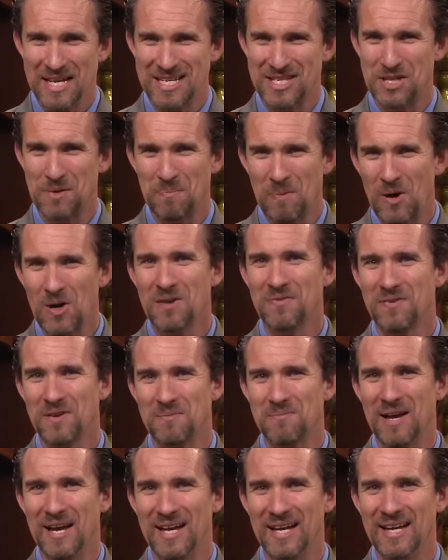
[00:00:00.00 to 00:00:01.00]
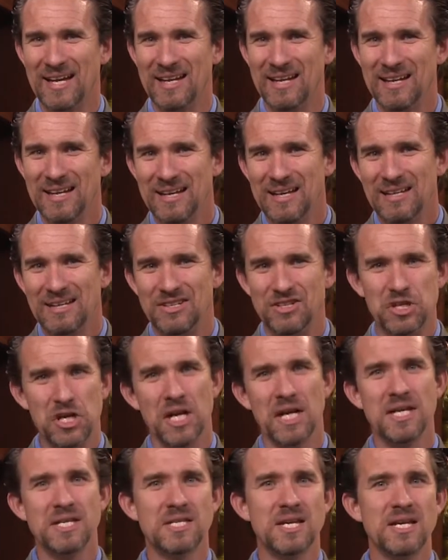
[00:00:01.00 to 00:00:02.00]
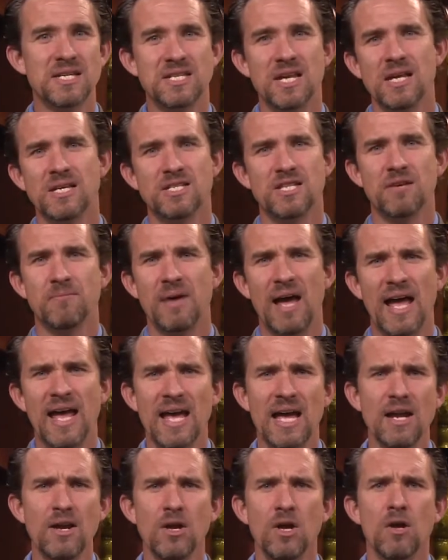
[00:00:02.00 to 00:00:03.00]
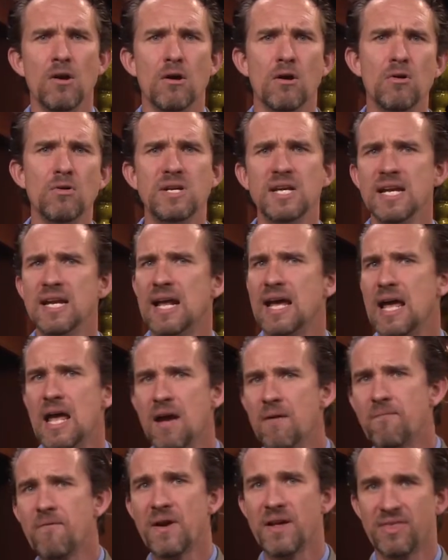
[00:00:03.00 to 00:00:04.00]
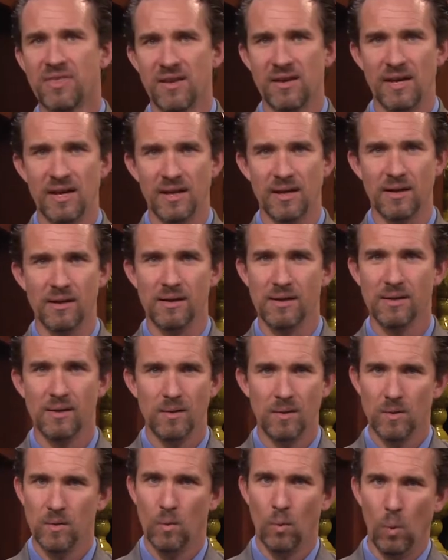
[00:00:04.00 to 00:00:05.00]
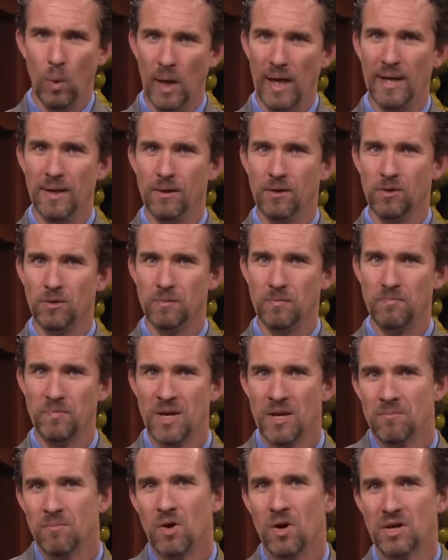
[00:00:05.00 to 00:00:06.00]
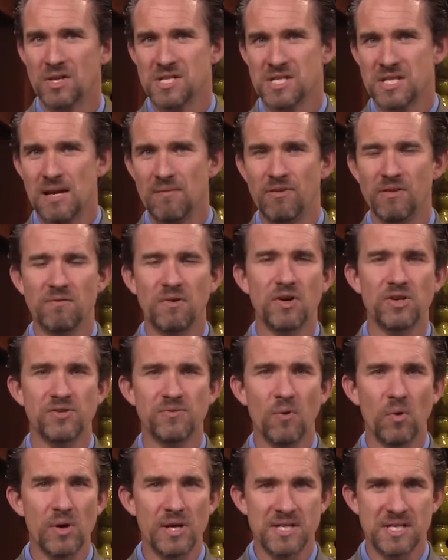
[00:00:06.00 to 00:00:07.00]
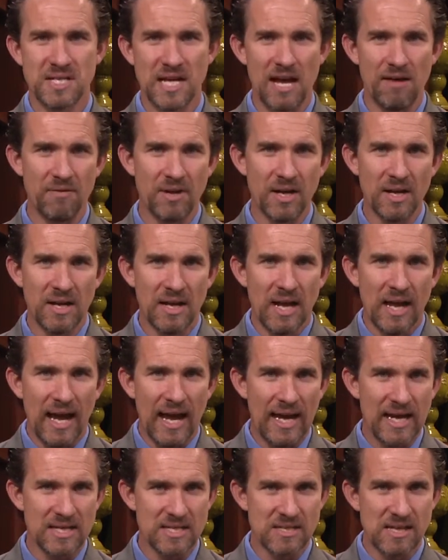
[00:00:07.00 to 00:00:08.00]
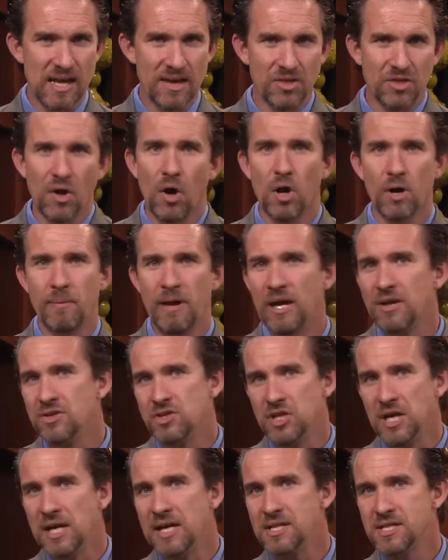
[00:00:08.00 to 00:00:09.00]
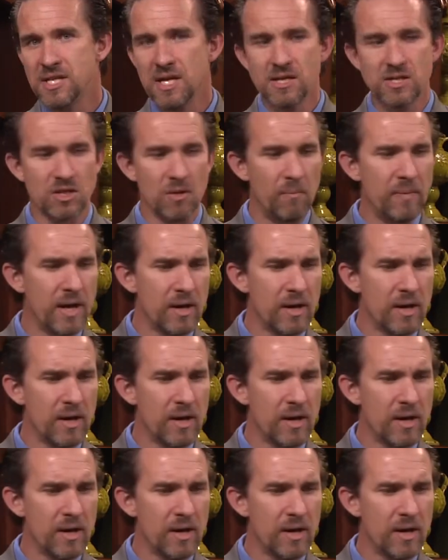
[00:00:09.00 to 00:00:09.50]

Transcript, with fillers: is the perfect man. Jesus is the man who did everything well. Mark 7, verse 47, as they thought about Jesus, the